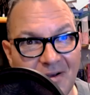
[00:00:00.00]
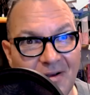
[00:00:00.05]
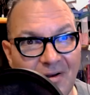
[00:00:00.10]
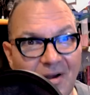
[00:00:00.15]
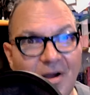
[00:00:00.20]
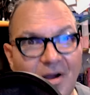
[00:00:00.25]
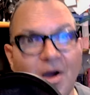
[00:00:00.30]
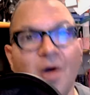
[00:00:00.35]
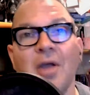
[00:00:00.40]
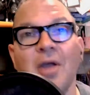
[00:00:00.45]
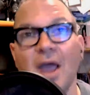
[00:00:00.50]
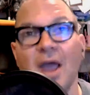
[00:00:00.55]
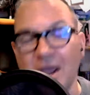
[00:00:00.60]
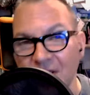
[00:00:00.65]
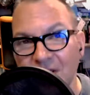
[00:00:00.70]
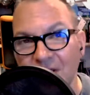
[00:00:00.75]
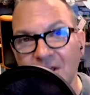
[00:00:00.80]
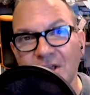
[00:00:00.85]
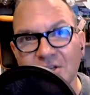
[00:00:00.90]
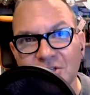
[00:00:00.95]
up as I okay.
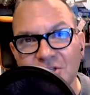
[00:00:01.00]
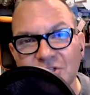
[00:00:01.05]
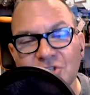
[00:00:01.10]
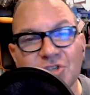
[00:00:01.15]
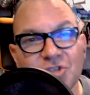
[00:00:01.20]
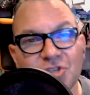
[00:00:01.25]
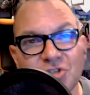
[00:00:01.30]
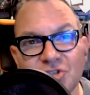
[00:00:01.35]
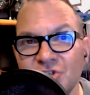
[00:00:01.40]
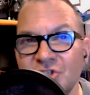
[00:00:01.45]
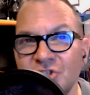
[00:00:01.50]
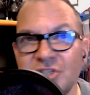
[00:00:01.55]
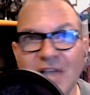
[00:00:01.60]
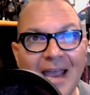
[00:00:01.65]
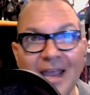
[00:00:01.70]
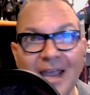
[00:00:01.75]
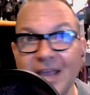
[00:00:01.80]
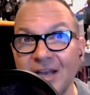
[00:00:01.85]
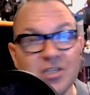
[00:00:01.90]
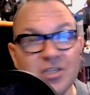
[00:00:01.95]
realize where you're going. Okay.
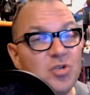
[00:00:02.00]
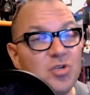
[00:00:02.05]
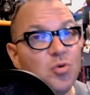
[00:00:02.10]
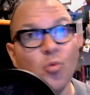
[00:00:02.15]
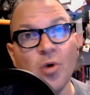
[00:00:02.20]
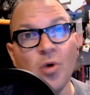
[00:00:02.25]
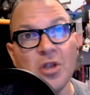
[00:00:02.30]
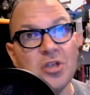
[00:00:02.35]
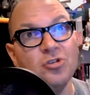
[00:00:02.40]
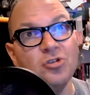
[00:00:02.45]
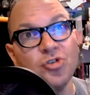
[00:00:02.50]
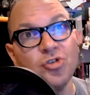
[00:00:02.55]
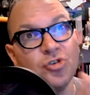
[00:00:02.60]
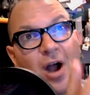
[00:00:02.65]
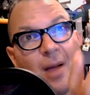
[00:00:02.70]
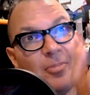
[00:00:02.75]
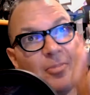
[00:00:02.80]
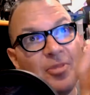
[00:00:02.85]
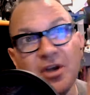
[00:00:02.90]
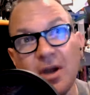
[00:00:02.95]
Second, yeah. when you
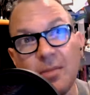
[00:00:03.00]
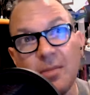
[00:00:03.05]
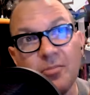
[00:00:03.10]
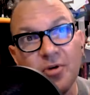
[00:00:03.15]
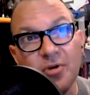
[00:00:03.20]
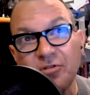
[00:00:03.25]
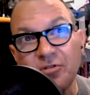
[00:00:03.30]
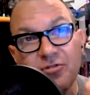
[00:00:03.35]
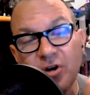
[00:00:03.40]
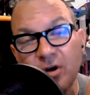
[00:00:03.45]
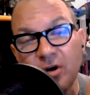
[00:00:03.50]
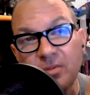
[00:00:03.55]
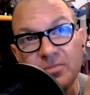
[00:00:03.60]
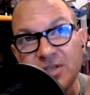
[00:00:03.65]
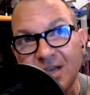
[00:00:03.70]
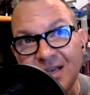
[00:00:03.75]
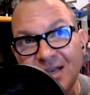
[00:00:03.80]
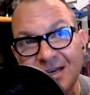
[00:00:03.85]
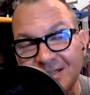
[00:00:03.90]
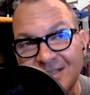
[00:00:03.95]
drop the number of firms
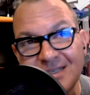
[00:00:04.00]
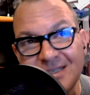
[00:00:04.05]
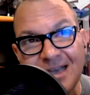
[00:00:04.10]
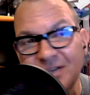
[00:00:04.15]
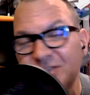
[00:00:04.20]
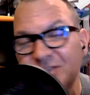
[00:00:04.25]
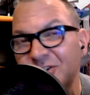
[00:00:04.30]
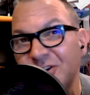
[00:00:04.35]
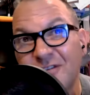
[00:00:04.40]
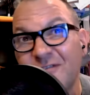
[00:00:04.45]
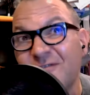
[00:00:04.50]
in a sector to